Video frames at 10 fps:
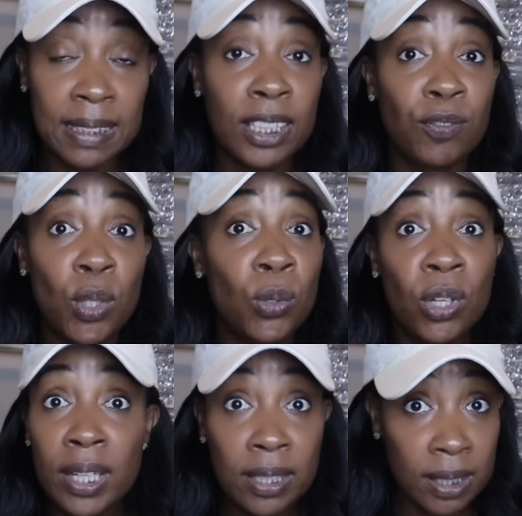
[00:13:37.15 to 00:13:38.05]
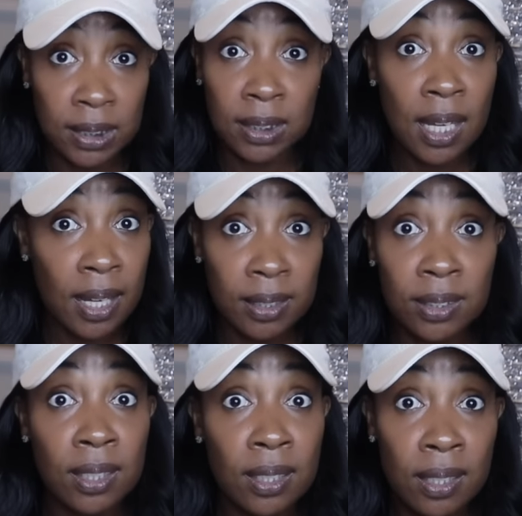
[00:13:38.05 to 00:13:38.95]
And if your credit is not